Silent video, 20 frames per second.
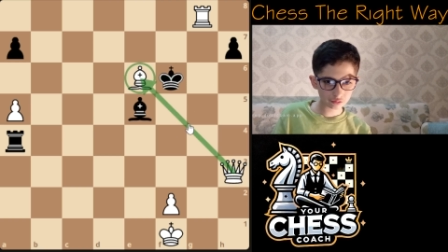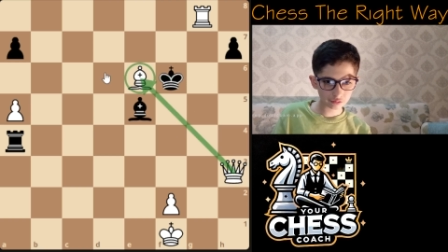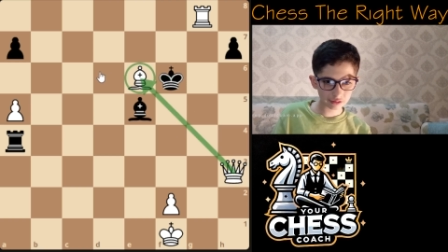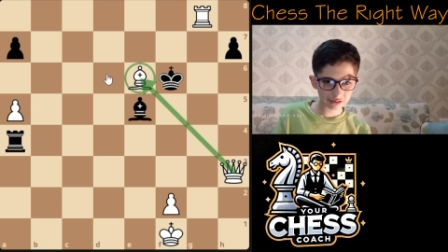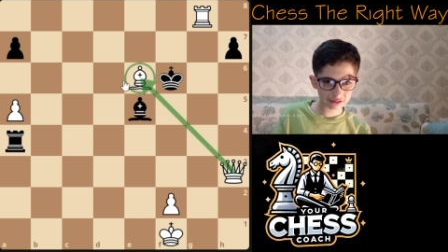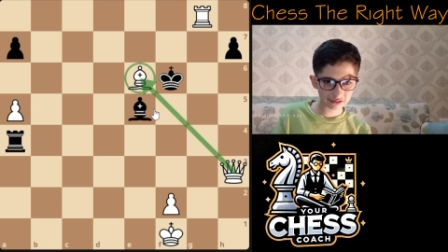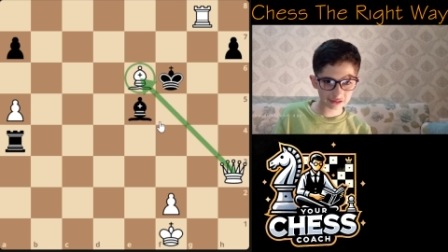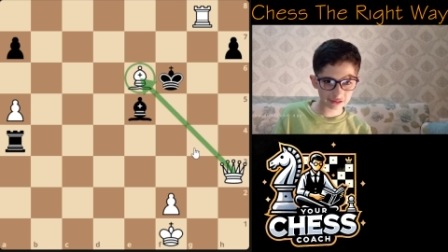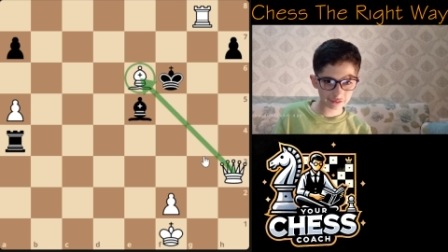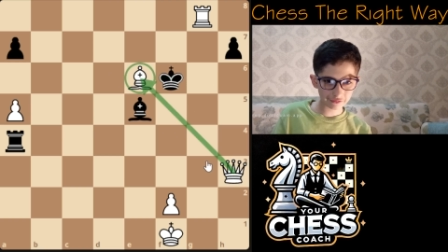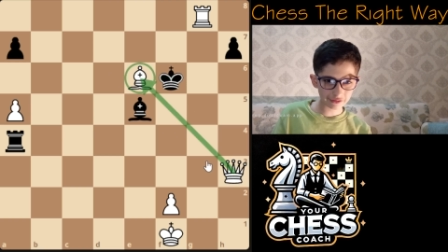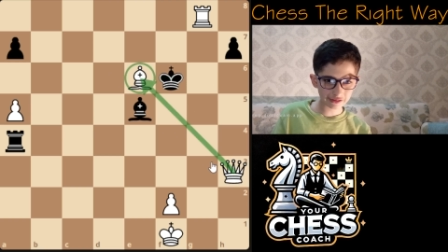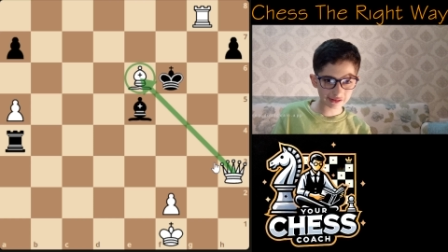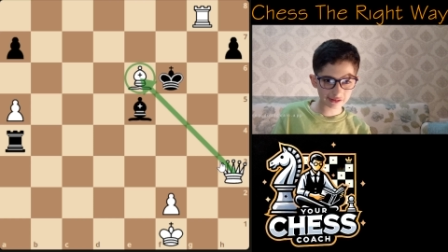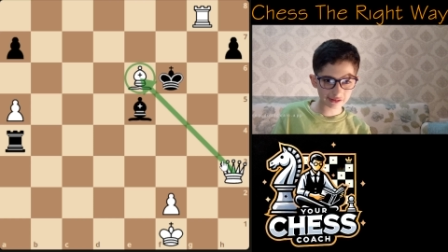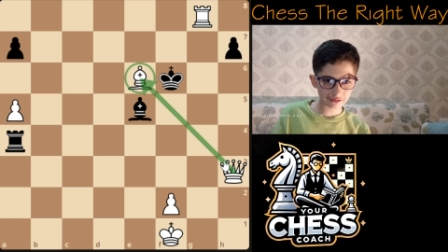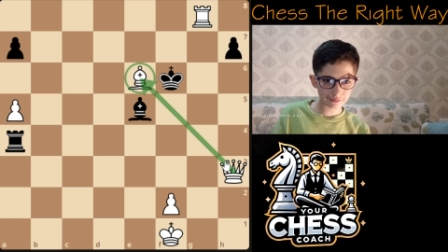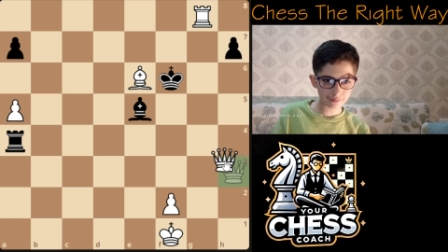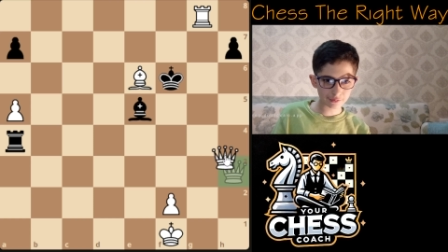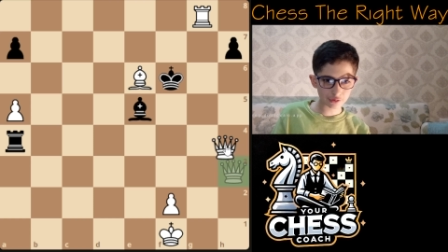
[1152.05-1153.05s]
white's
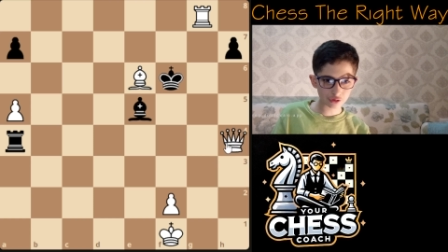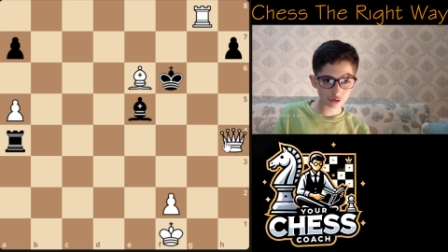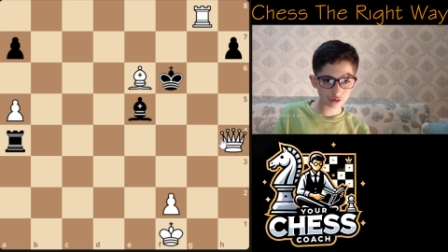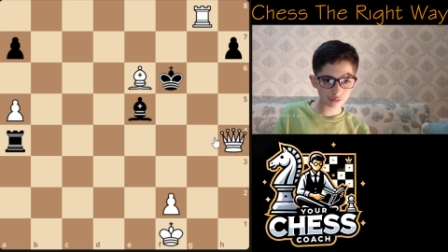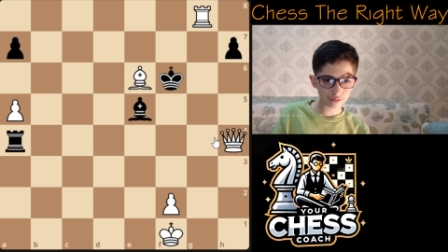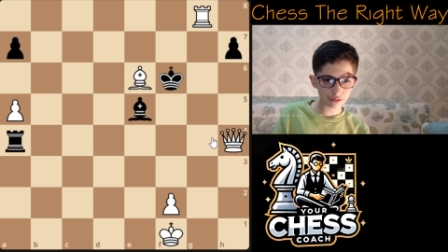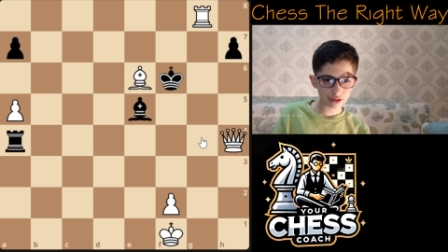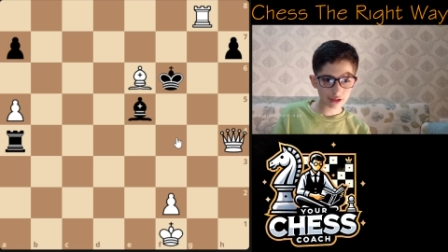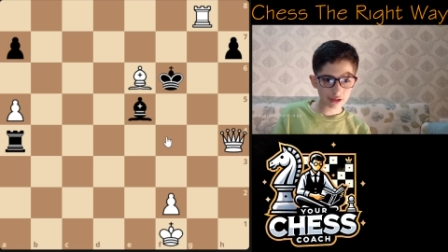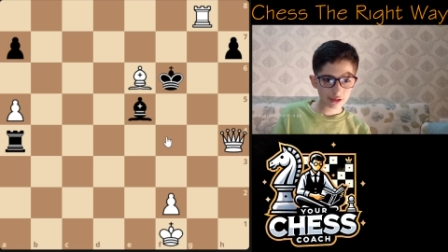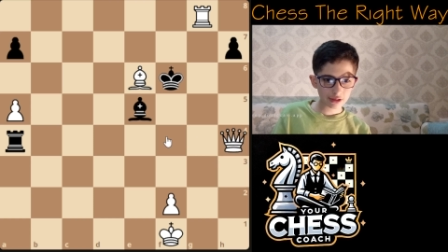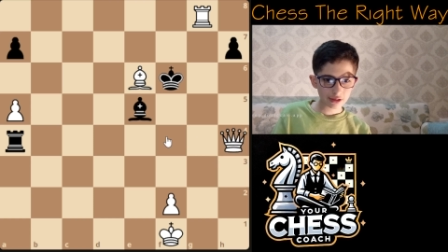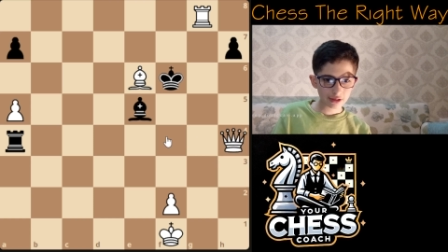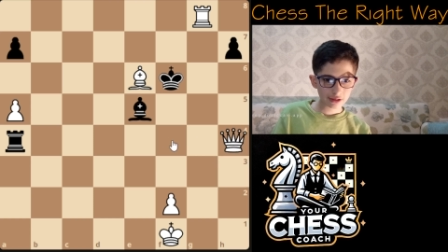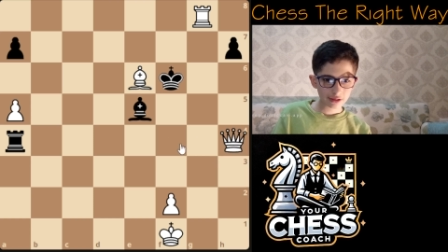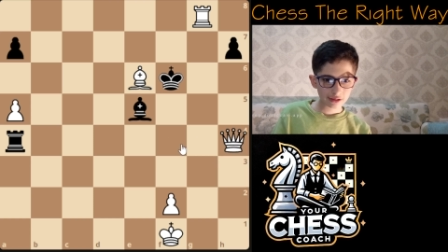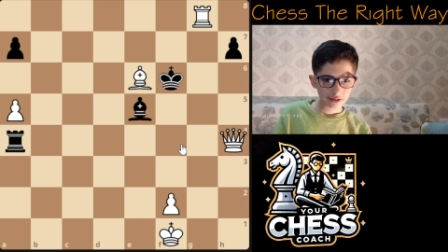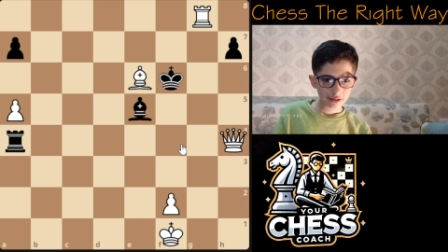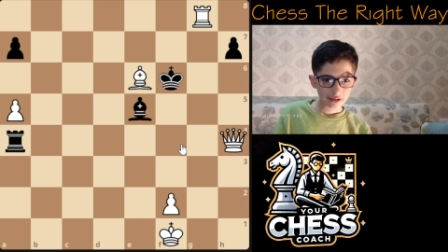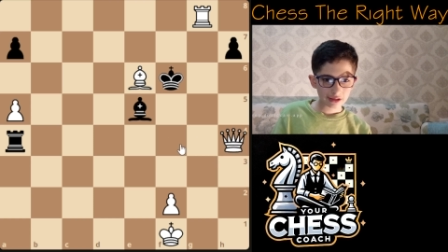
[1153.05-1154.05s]
defending the bishop,
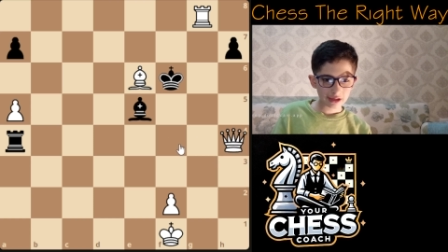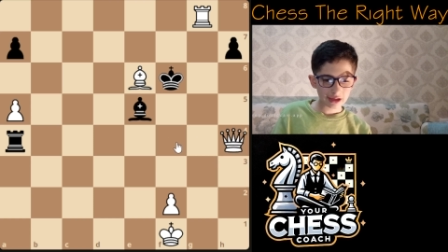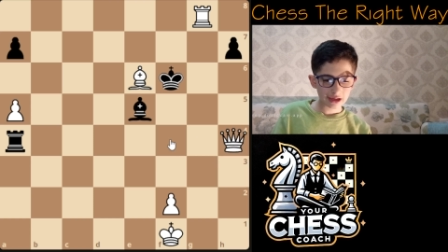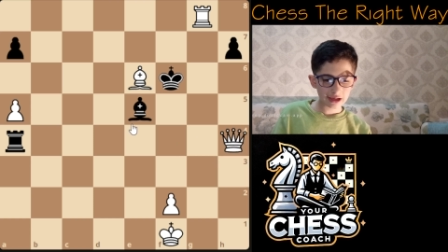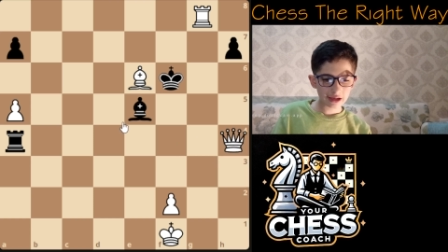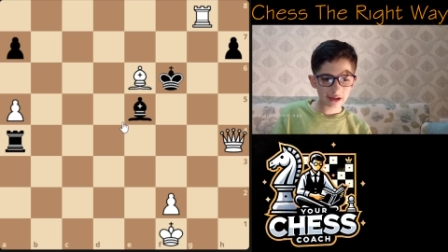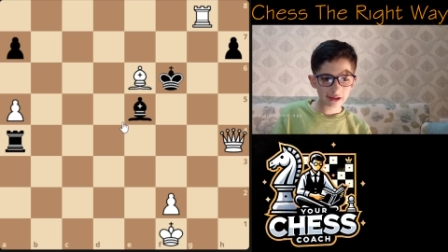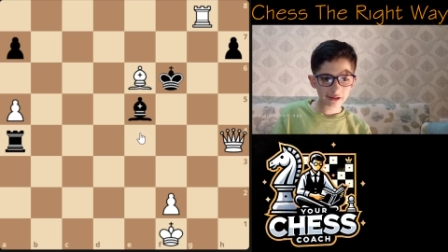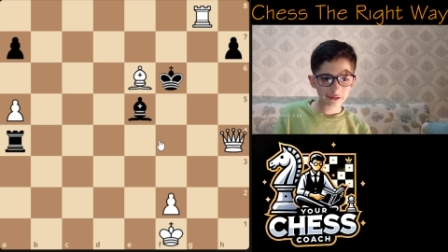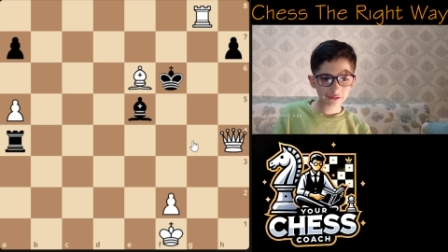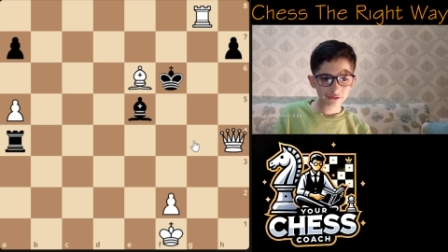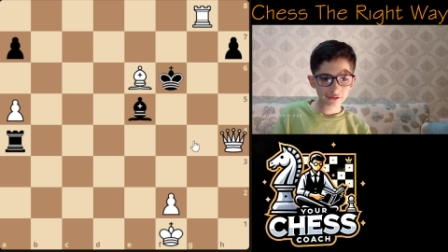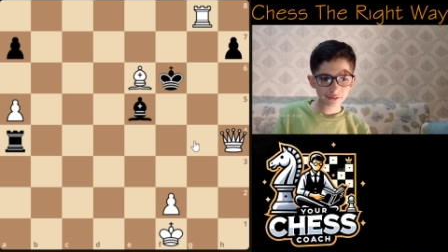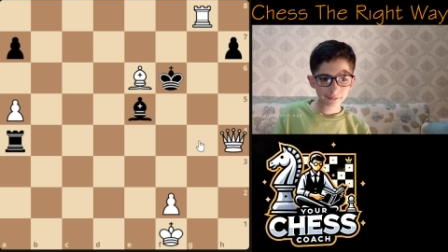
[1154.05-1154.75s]
and